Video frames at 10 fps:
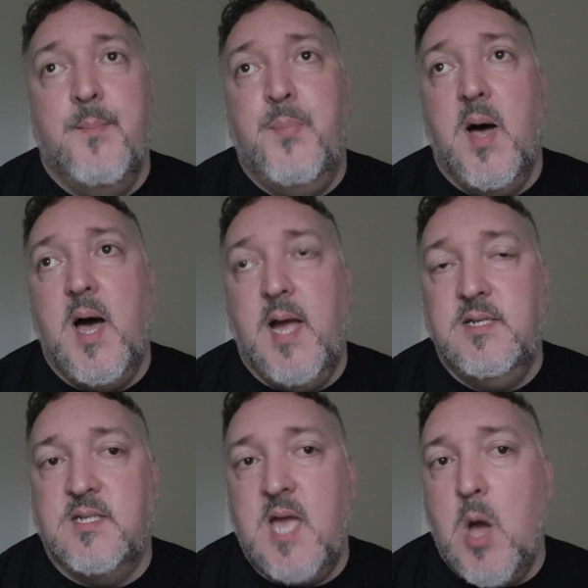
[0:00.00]
But I
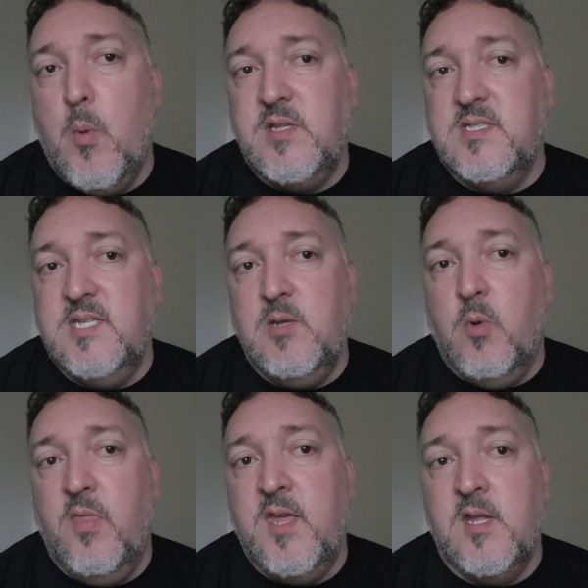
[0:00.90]
just can't wait to see
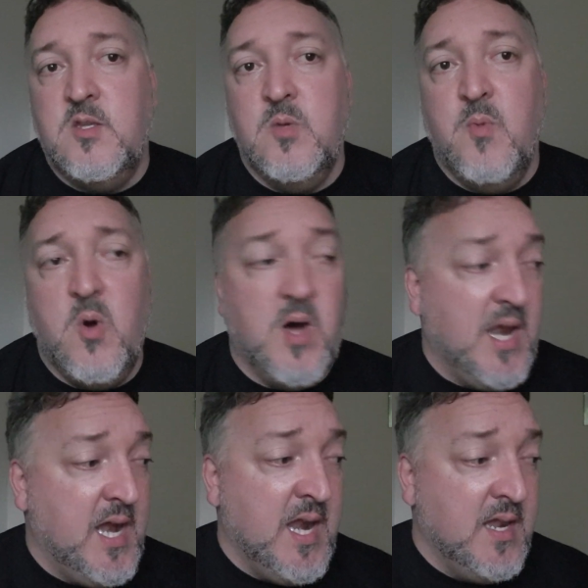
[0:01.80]
what they're going to do
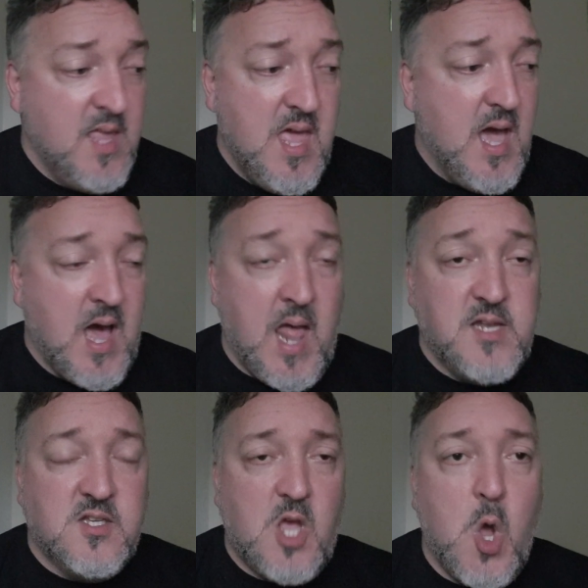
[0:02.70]
more. And I
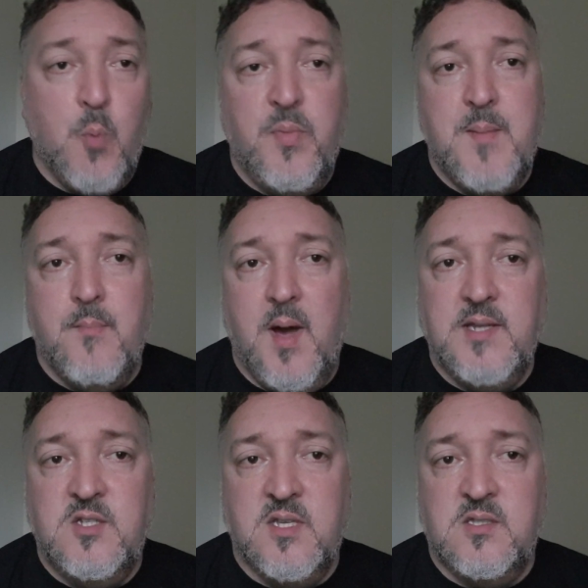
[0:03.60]
just hope they
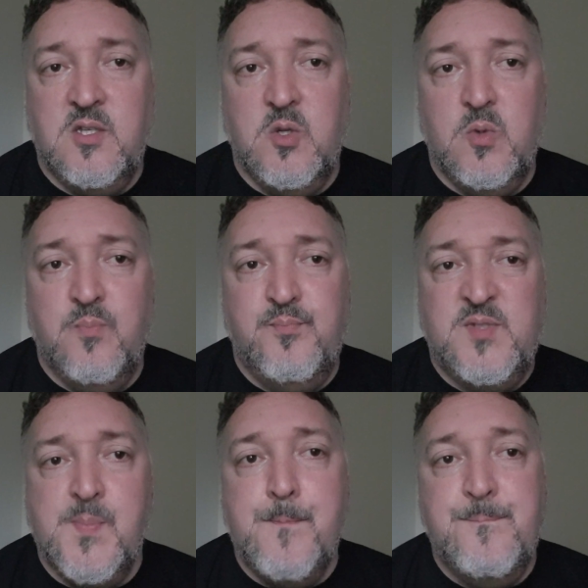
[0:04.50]
might just do
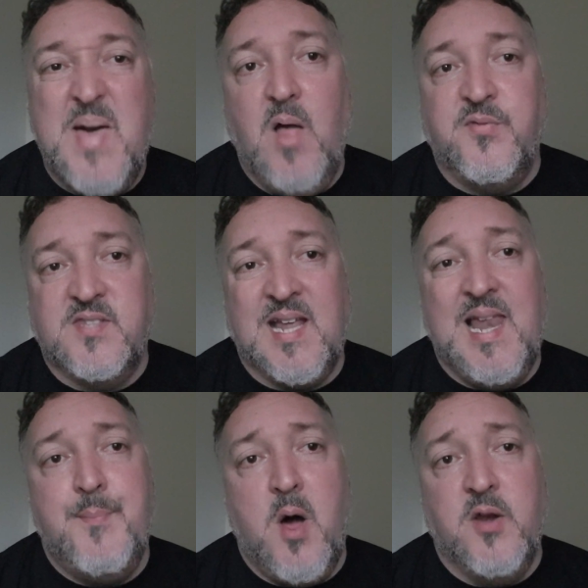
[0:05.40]
some belts to
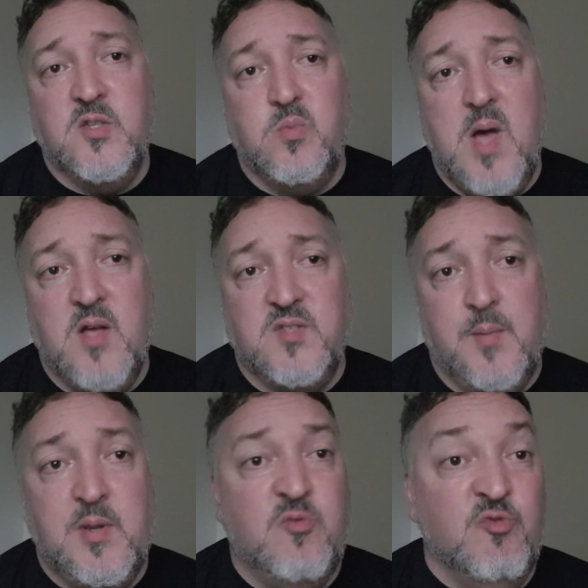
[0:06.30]
clip on as well. So
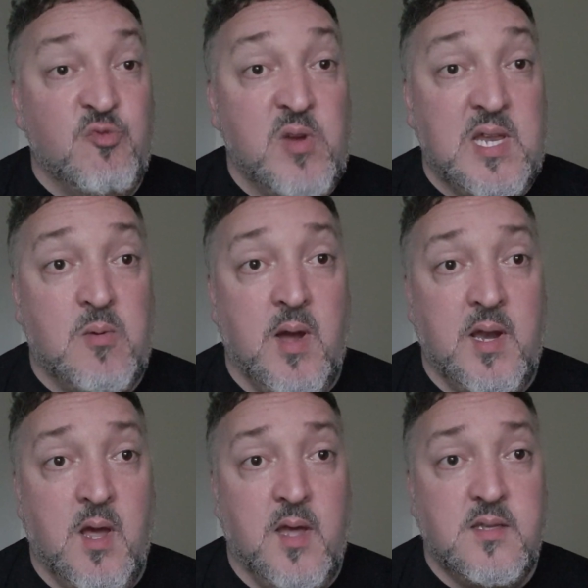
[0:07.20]
that'd be really
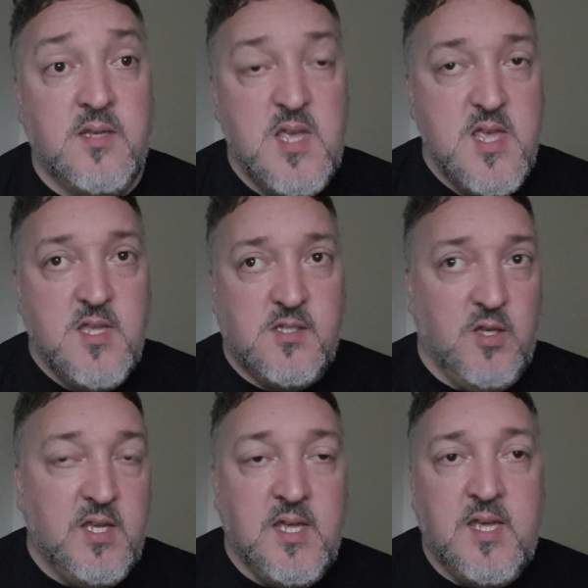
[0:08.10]
quite nice.
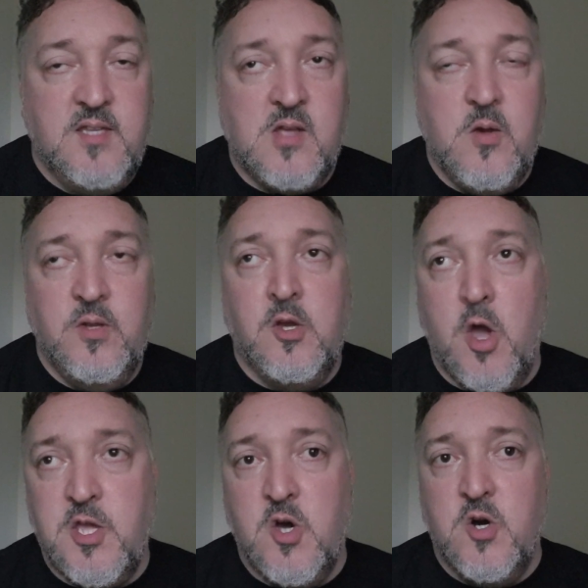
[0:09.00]
So you
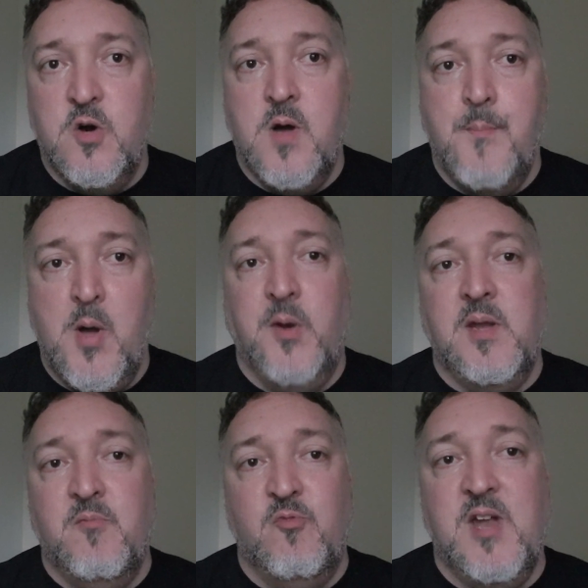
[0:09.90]
got your
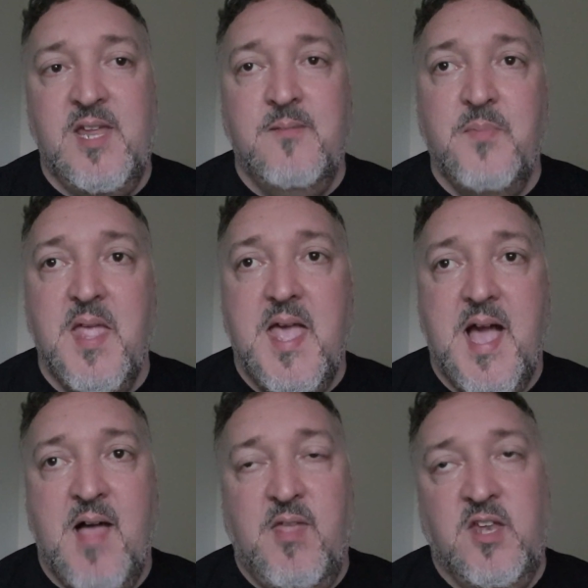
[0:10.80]
podium ring,
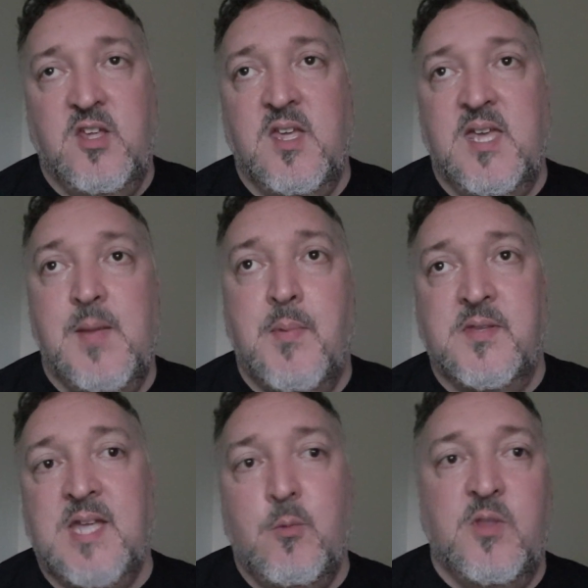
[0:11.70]
and then you can keep up
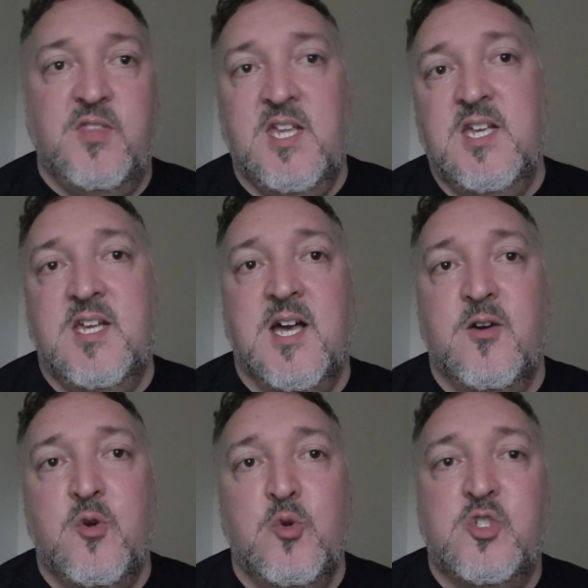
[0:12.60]
to date with the
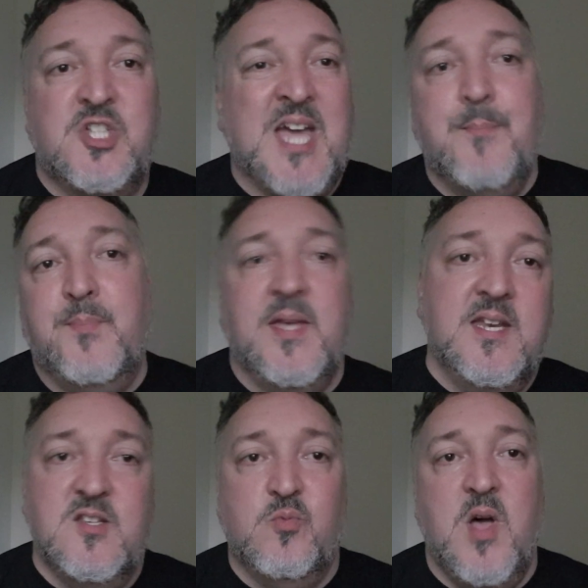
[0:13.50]
who's
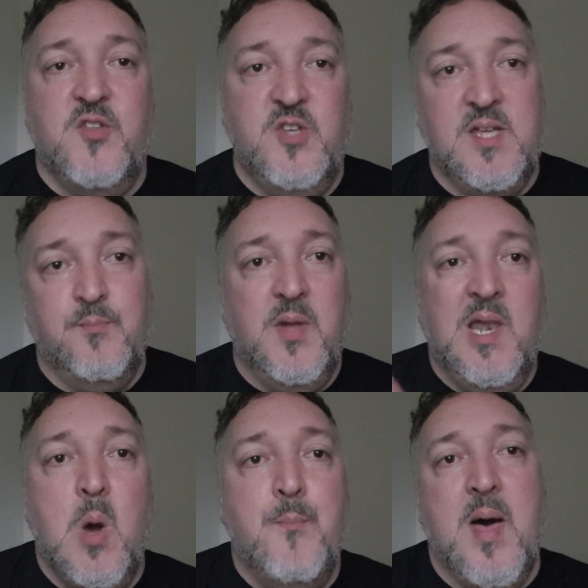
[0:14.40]
champion as well. So you can put
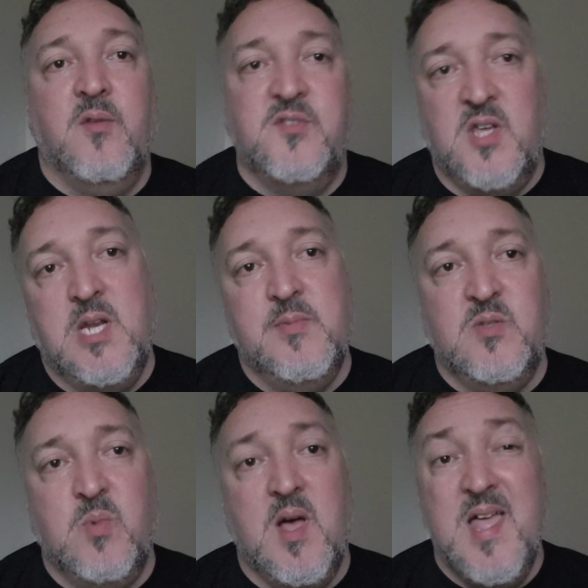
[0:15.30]
little belts on them
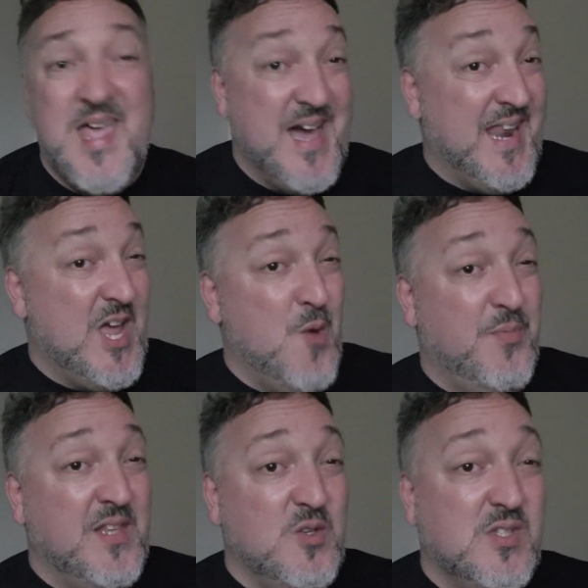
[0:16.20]
as well. And I hope
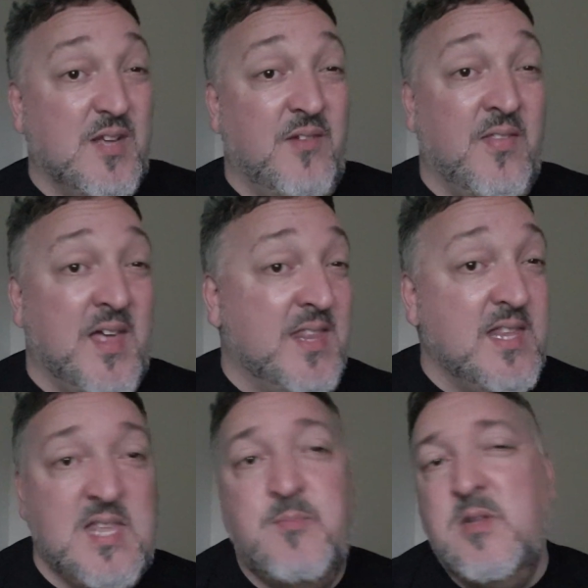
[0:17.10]
they do stuff like
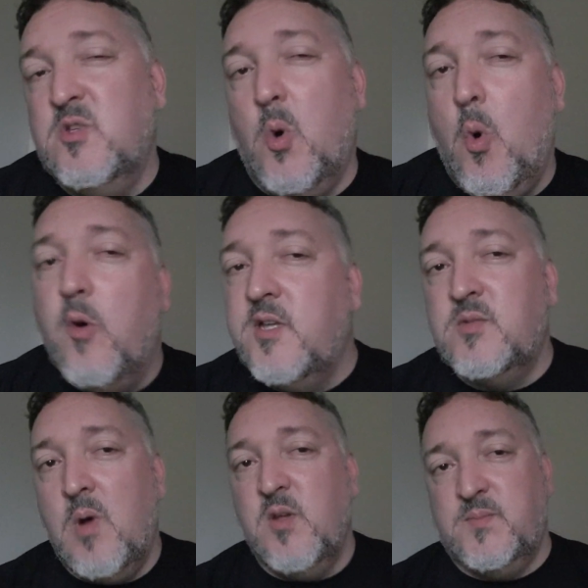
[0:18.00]
that. There's been
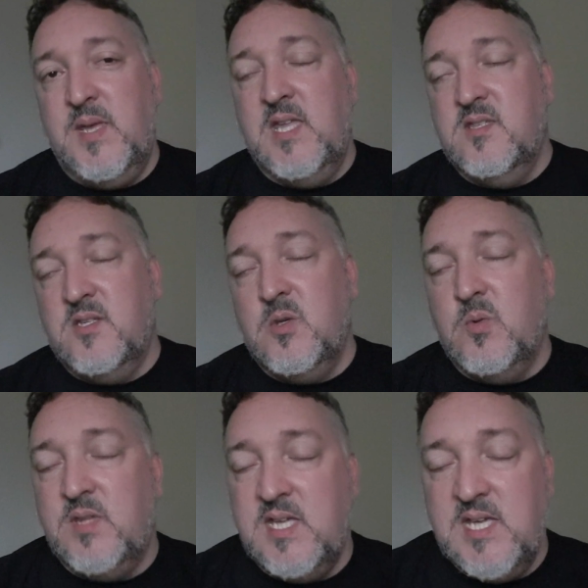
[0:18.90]
talks while speaking
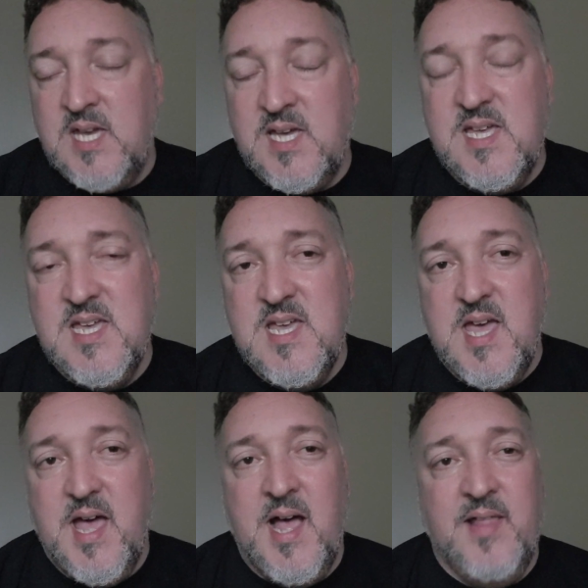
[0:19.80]
to the
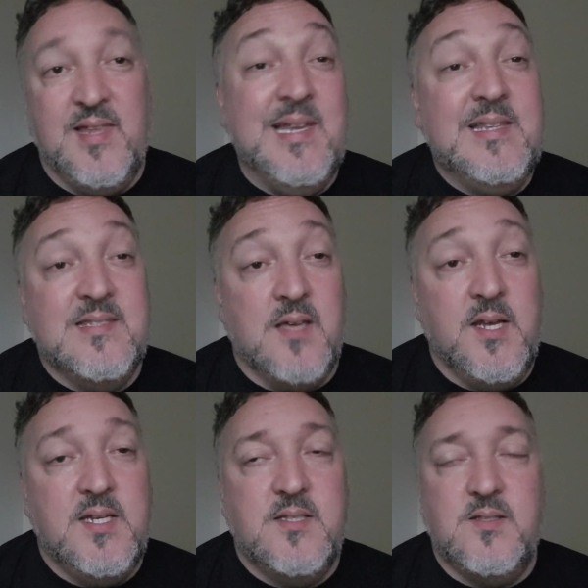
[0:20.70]
lead designer.